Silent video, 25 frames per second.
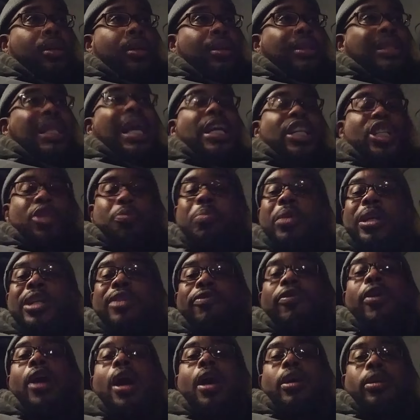That speaks
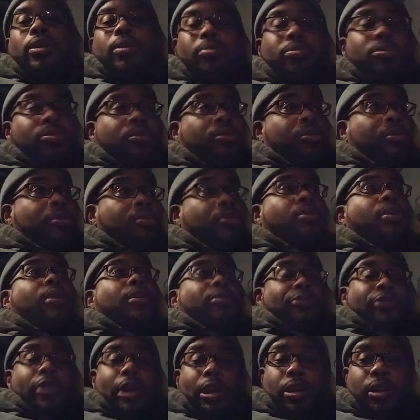volume. I
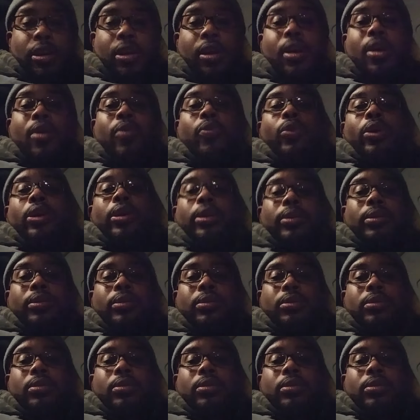fell in love with her,